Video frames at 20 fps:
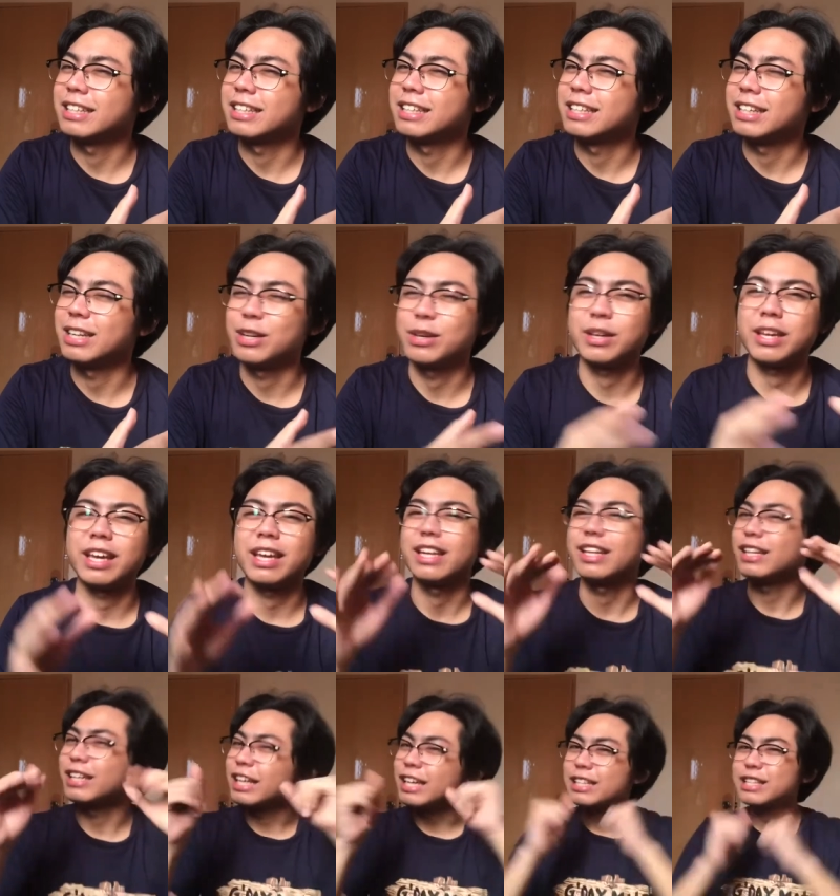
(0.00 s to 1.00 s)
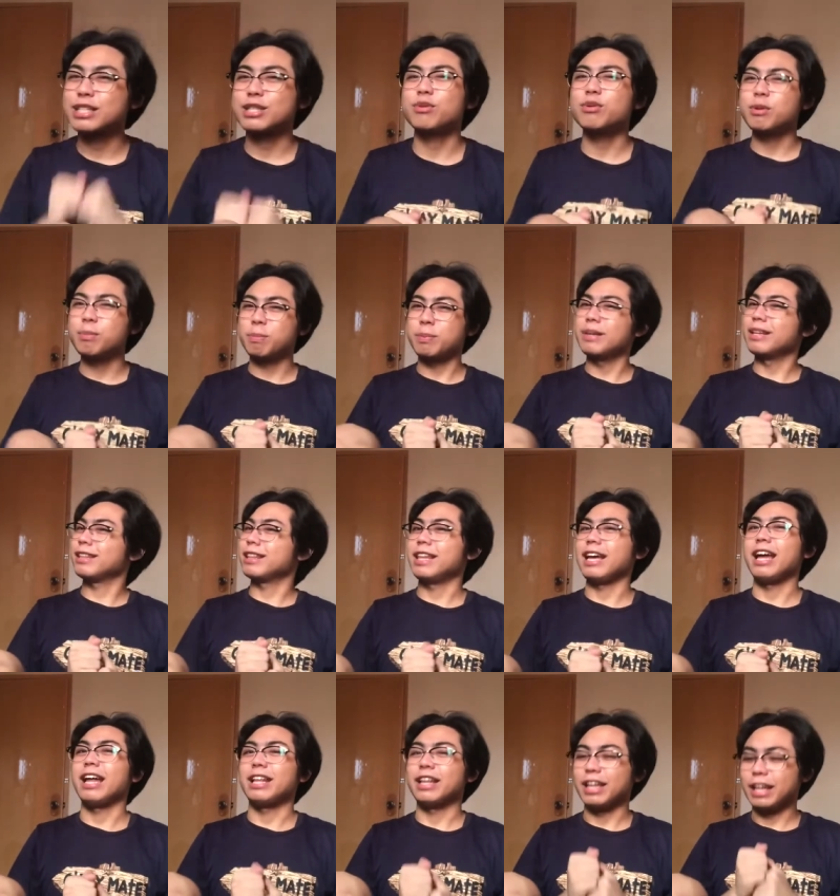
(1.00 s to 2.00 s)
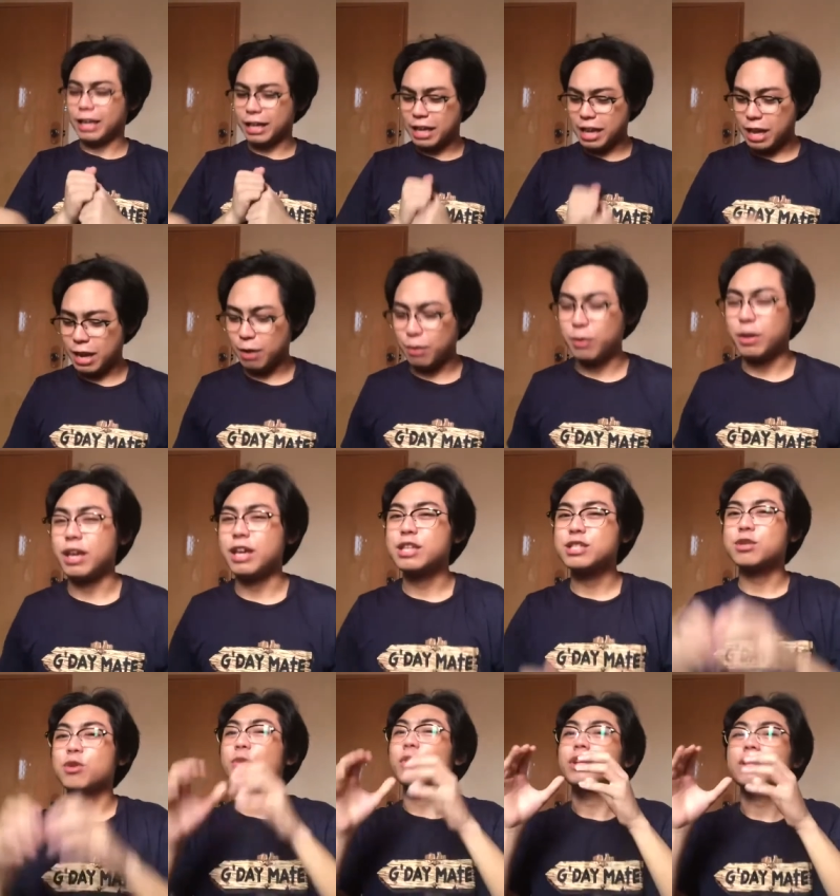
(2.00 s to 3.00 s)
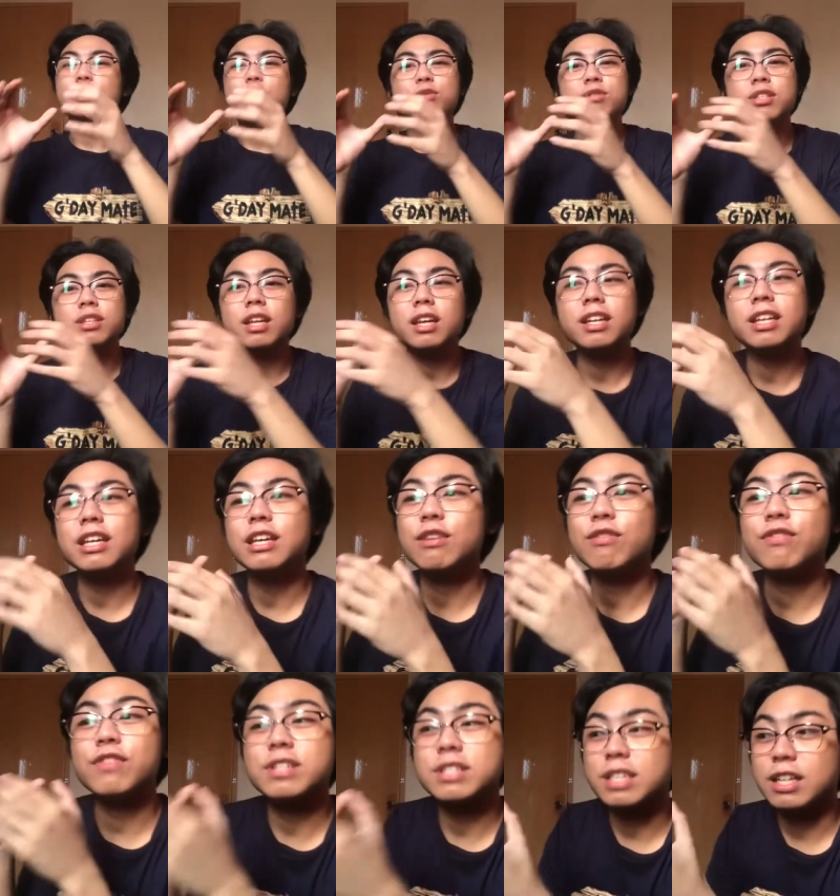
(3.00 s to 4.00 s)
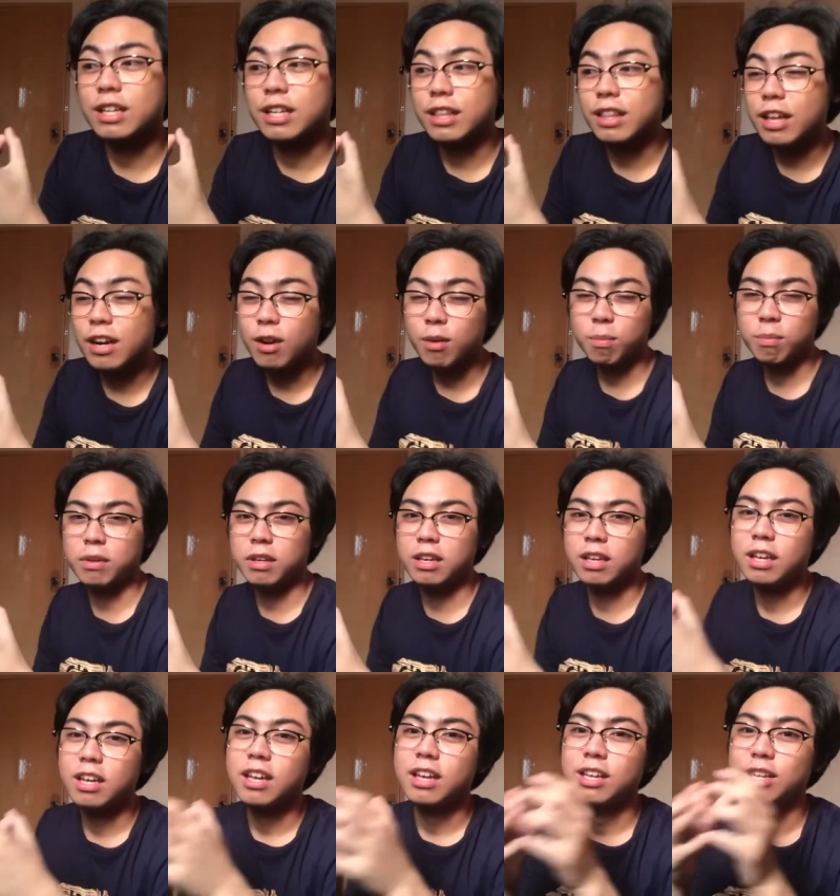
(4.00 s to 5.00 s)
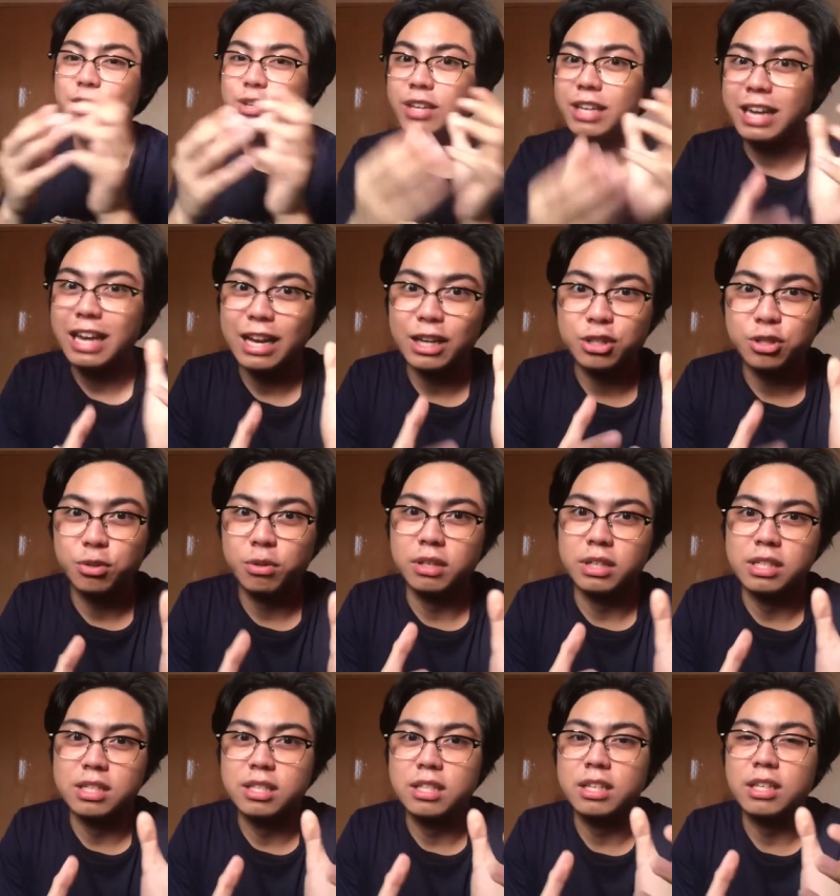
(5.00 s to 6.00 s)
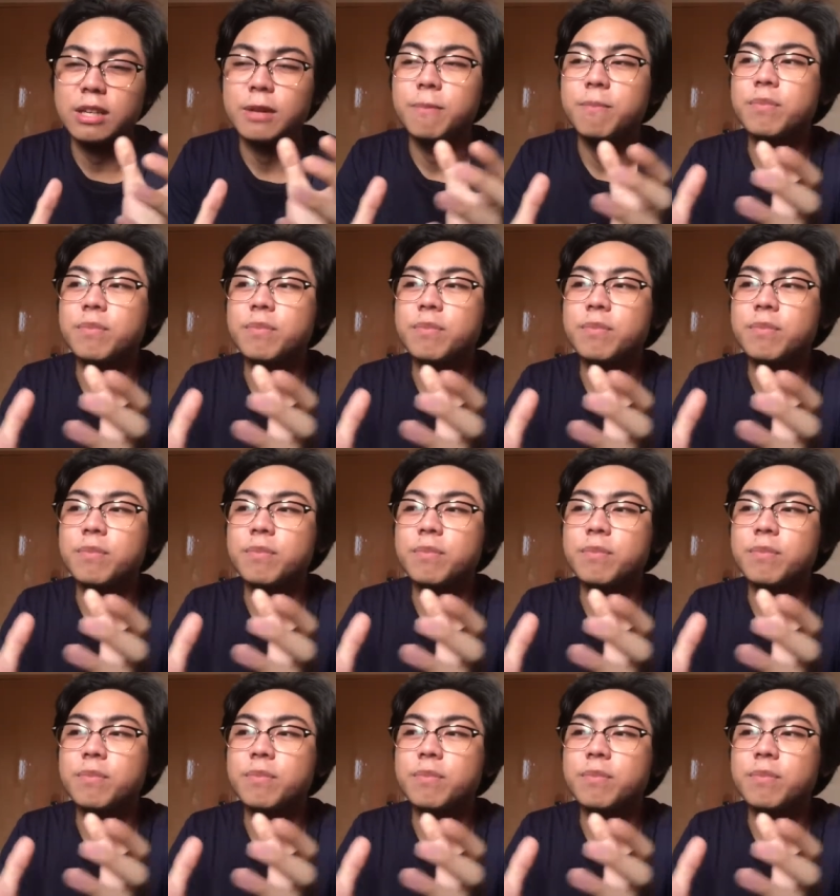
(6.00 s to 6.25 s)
Okay, let's repeat that again, okay? So what you study in physical therapy, you can actually see.